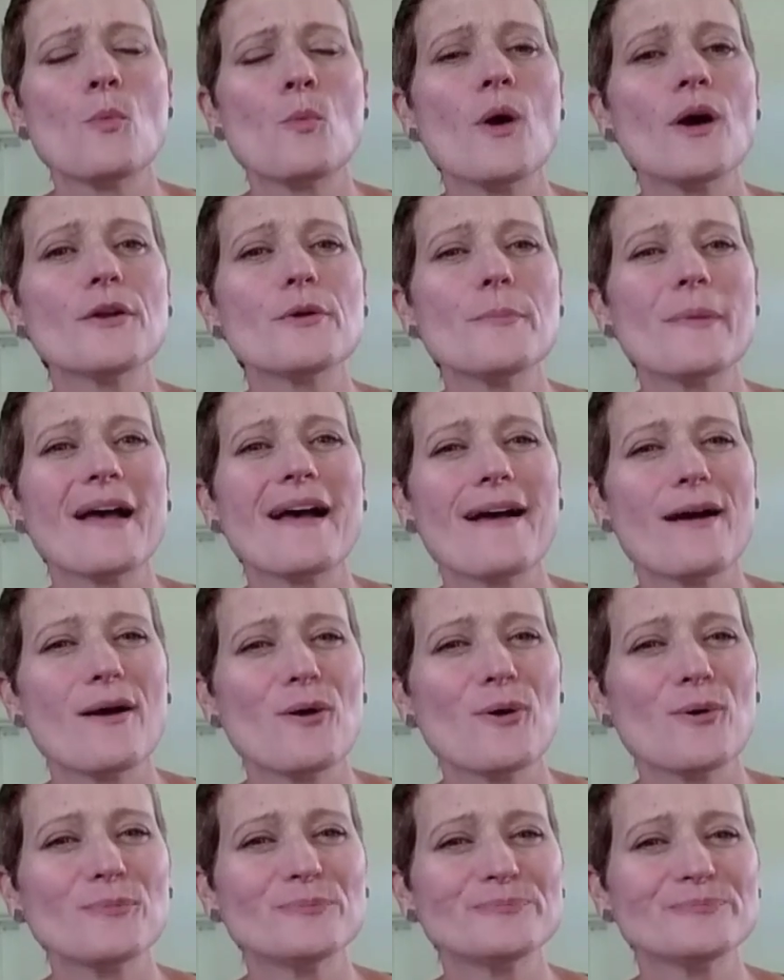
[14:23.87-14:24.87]
what
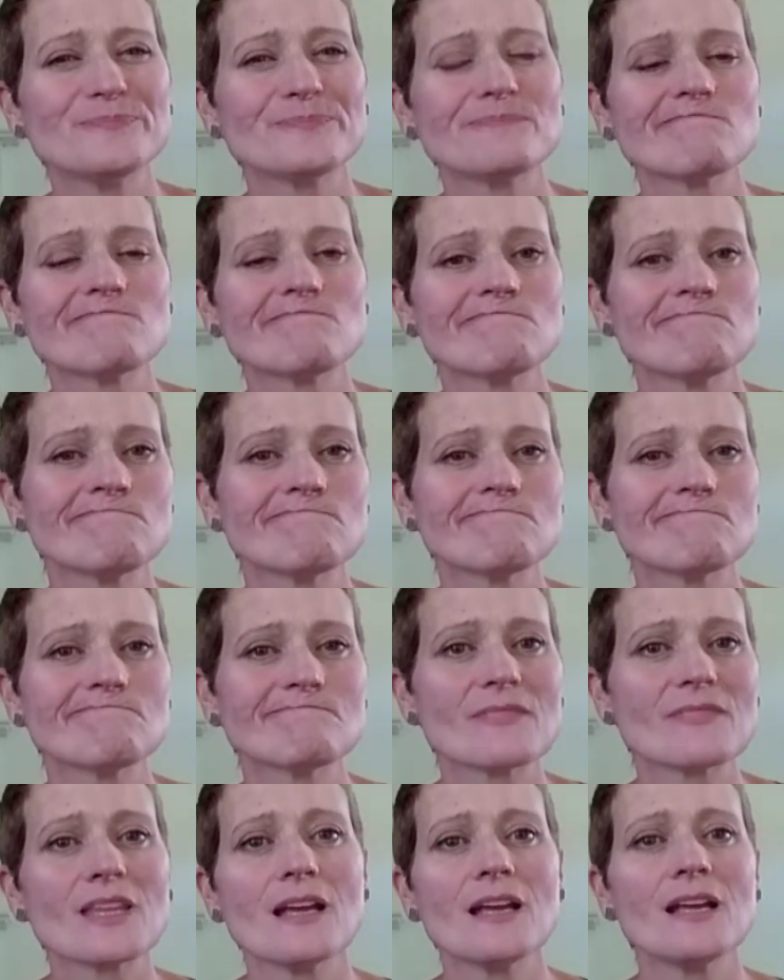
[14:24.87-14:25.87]
about
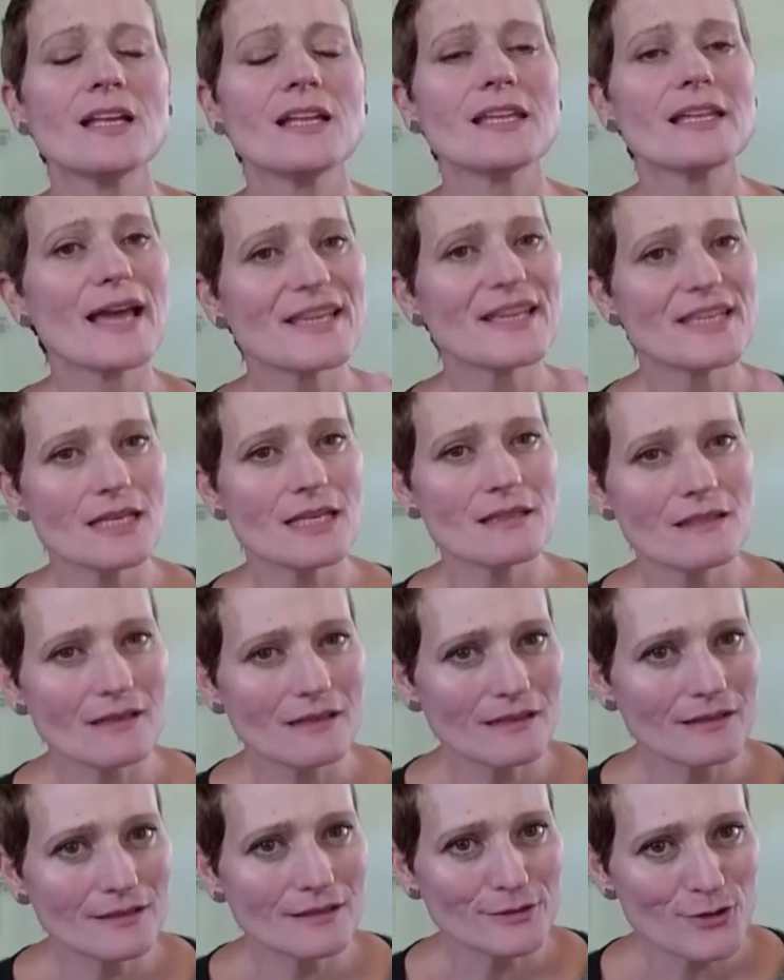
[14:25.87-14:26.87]

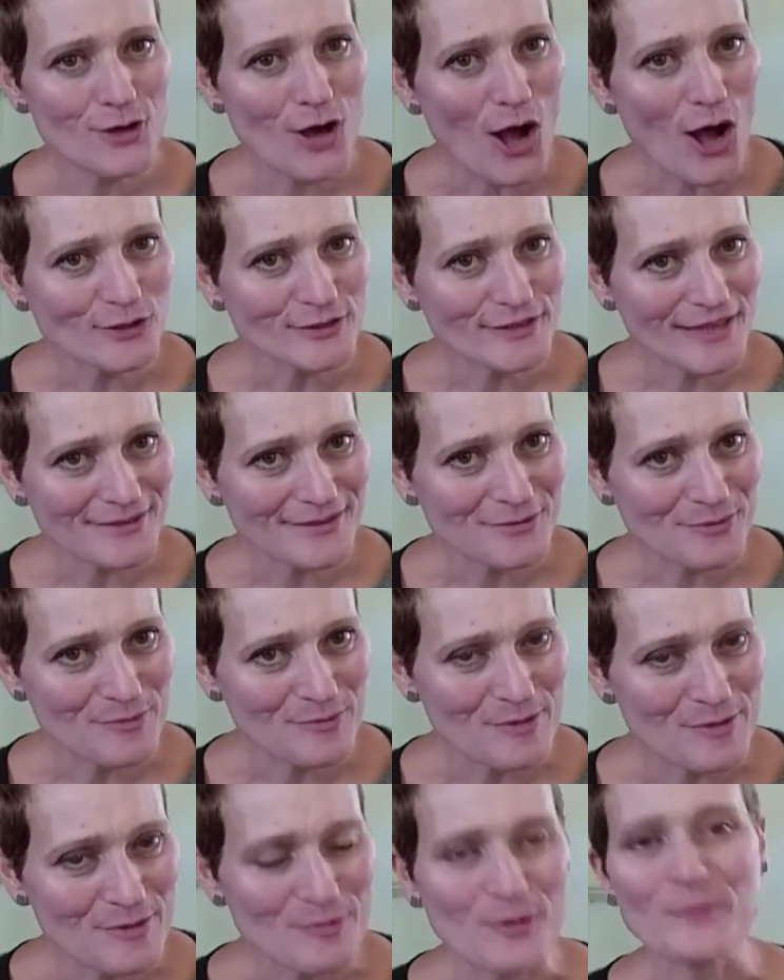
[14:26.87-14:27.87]
lacking the contact
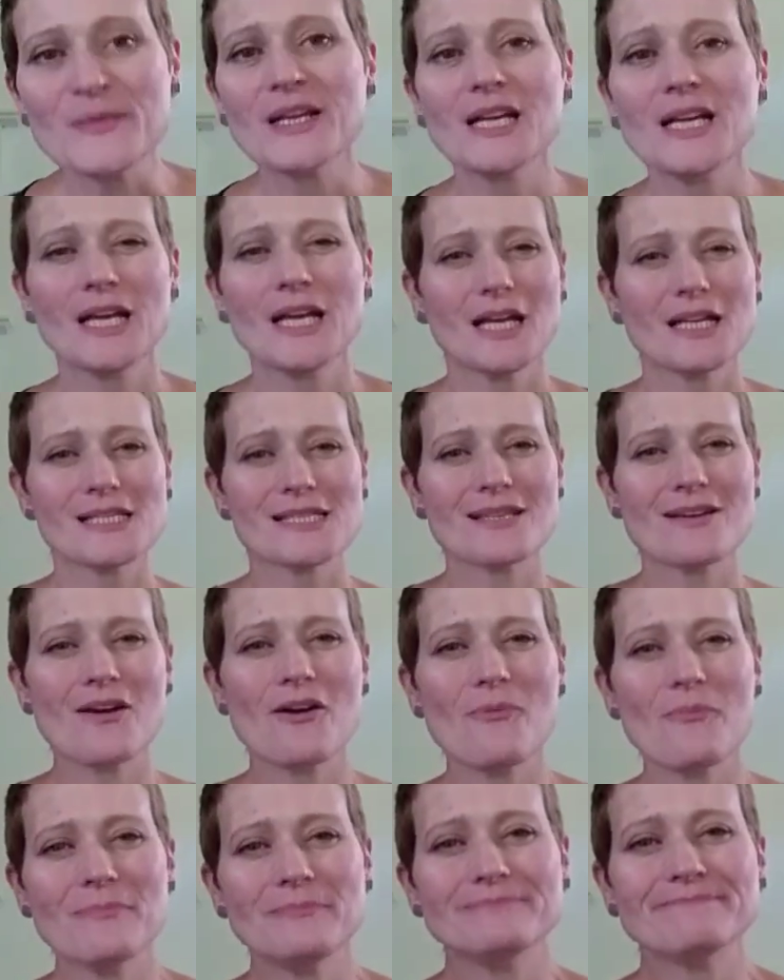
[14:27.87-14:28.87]
with people?
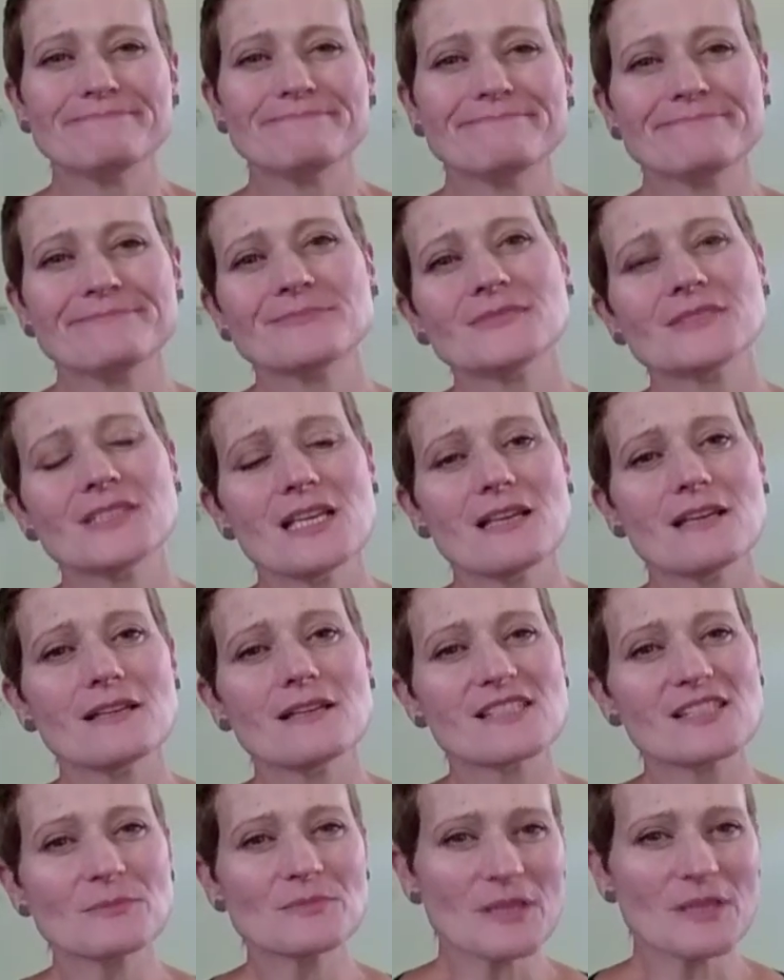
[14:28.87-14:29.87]
So
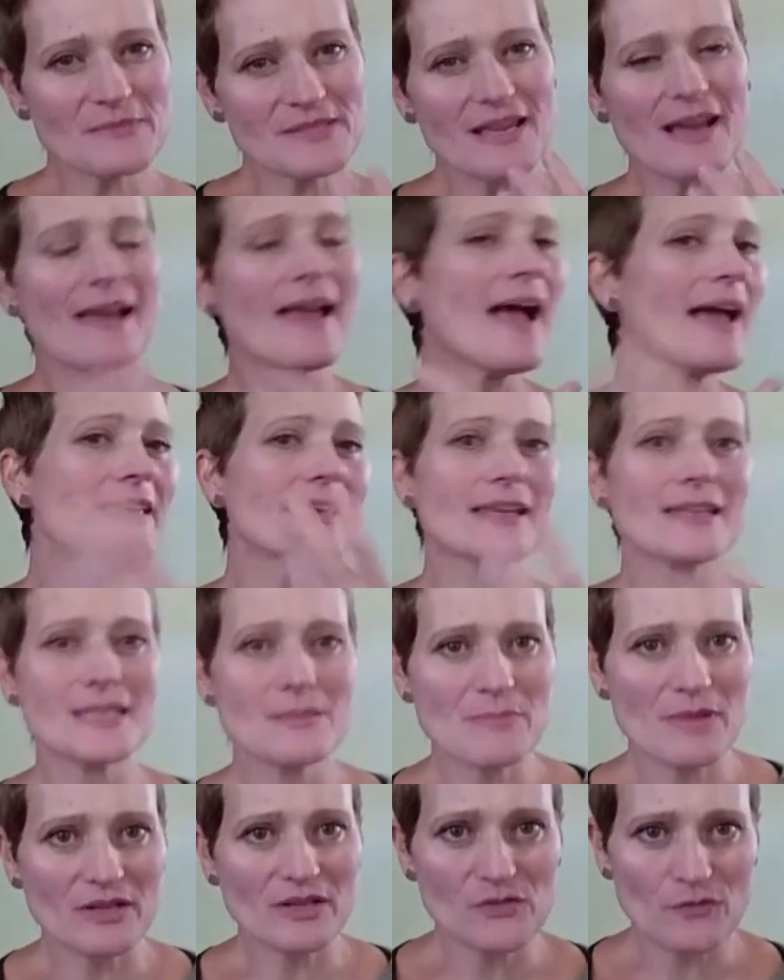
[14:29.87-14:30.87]
sometimes I
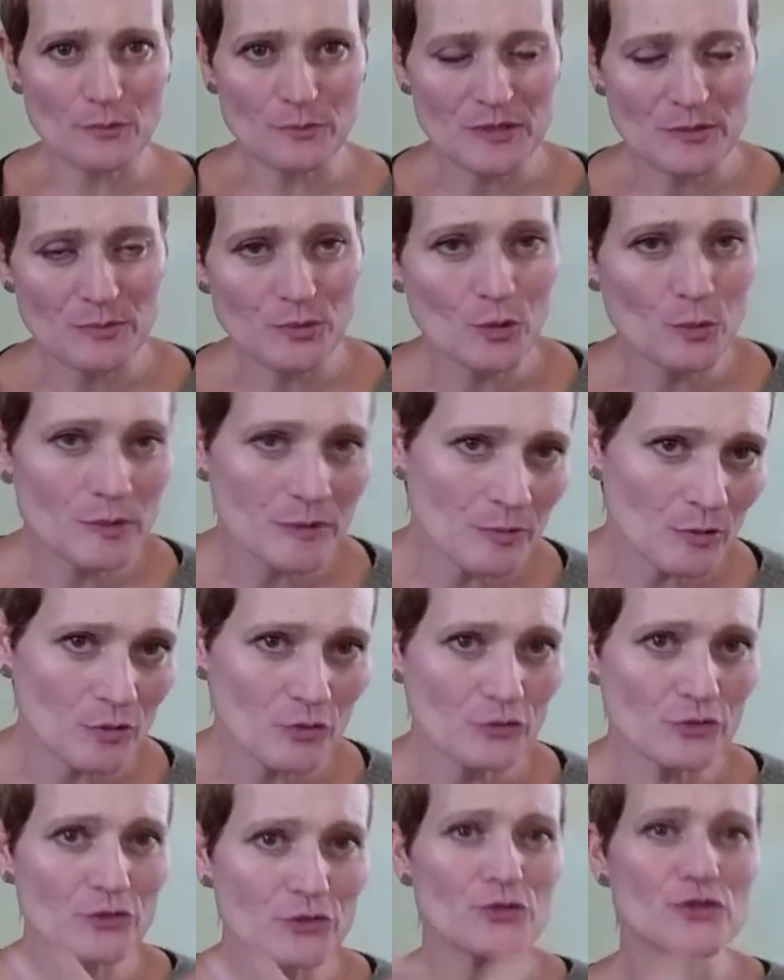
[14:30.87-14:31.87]
get emails from people
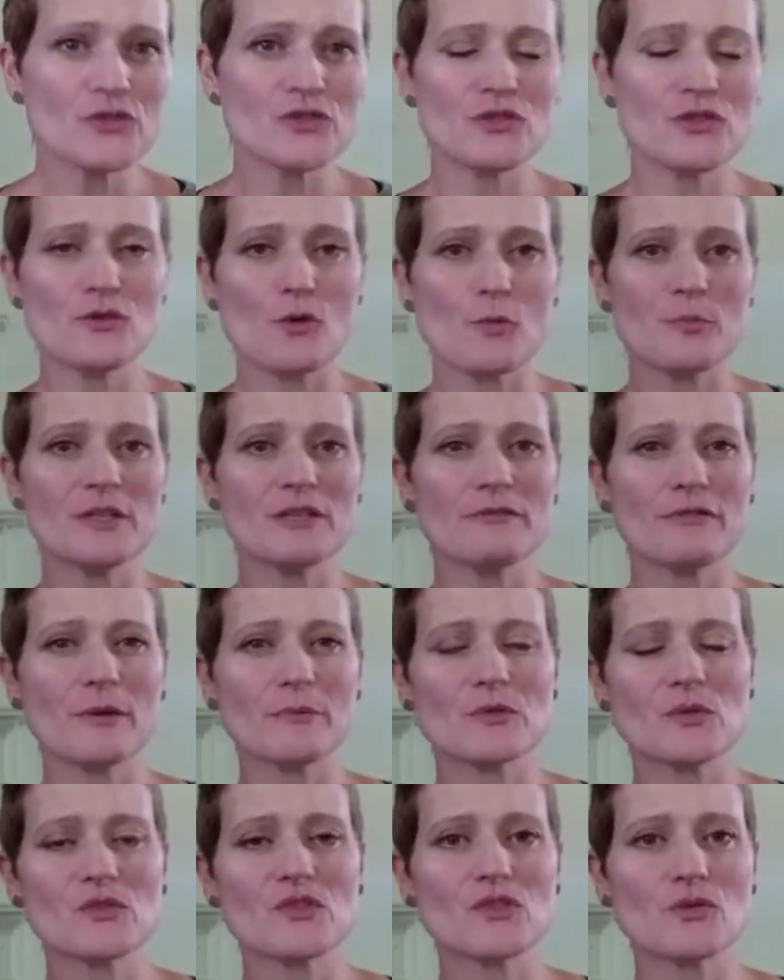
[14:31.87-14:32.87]
who used to know me
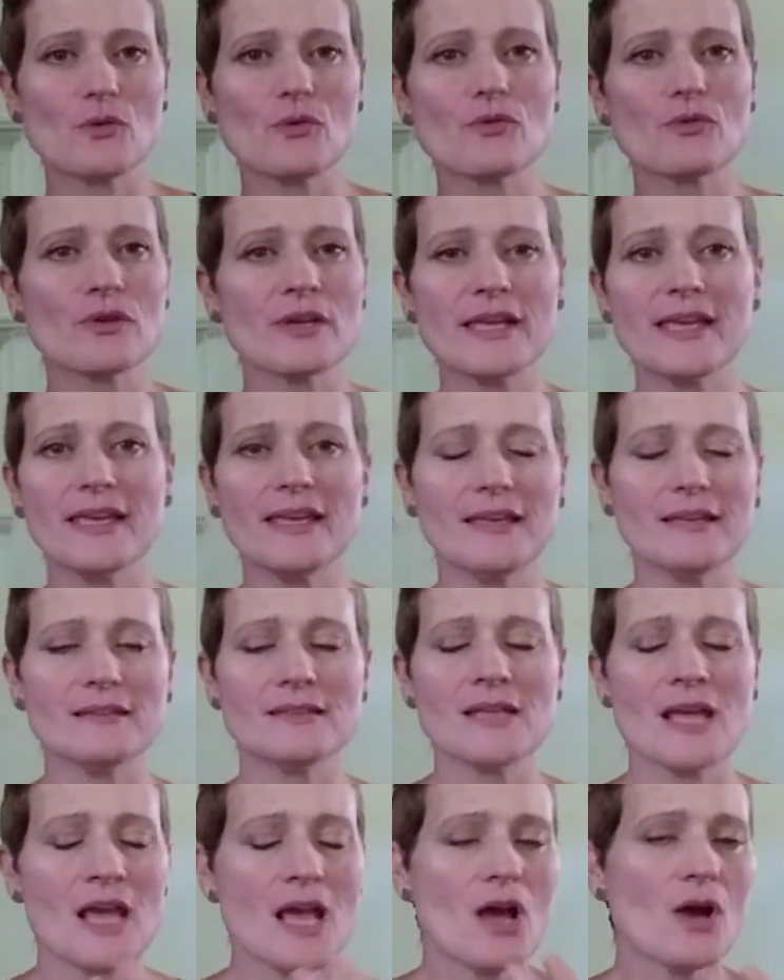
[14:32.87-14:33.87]
from the store
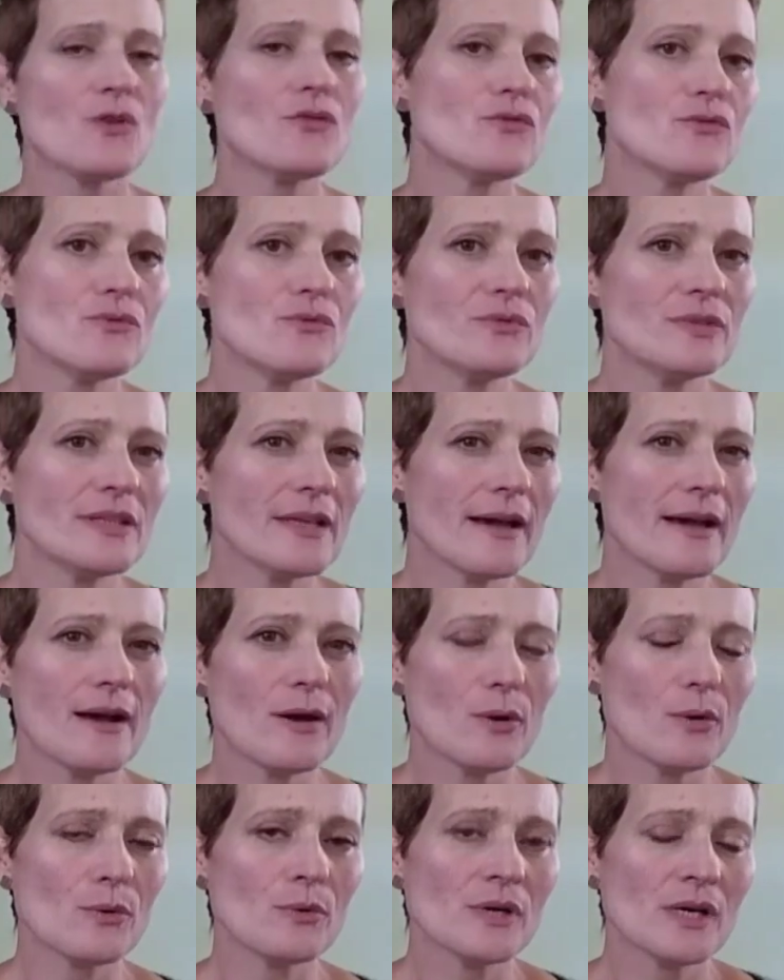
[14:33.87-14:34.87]
and who
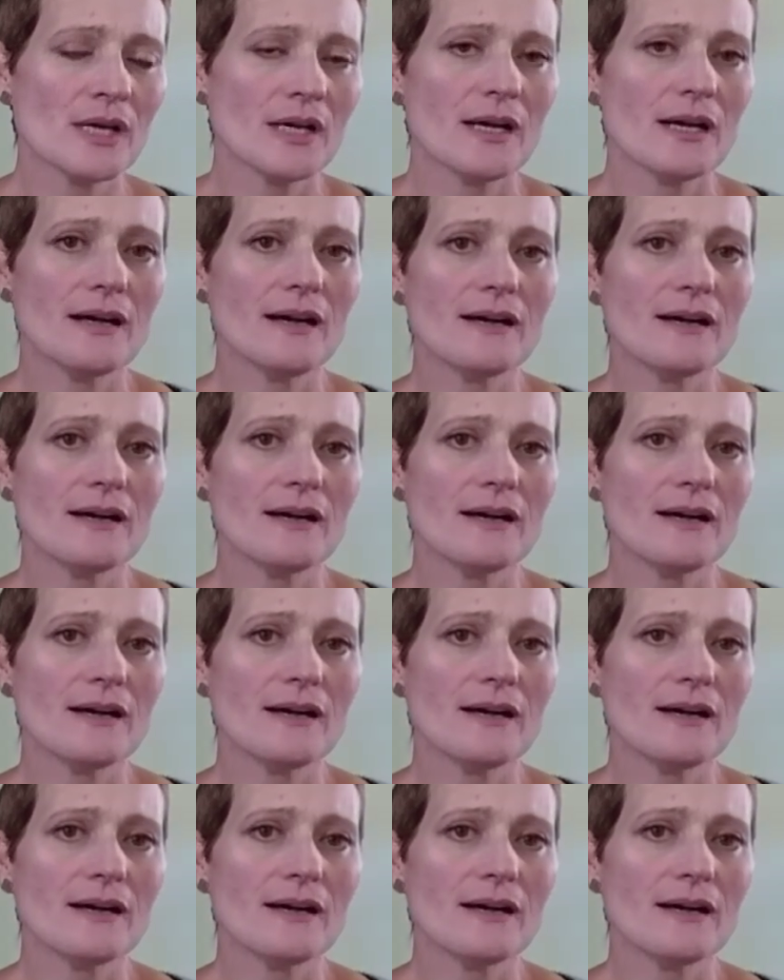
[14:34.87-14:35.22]
now